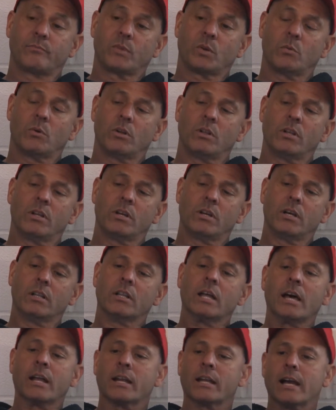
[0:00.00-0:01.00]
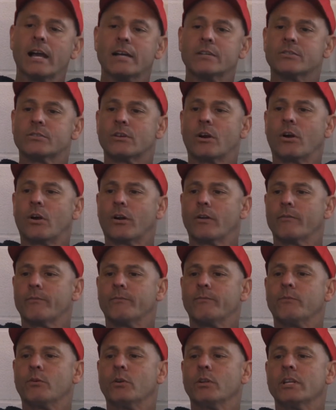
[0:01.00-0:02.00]
Well, a lot of guys aren't
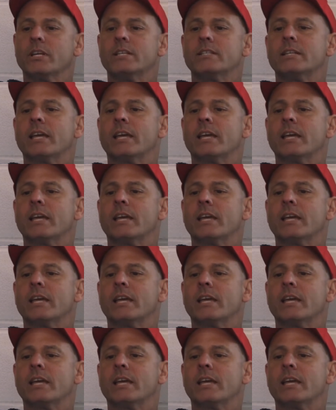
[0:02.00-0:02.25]
fully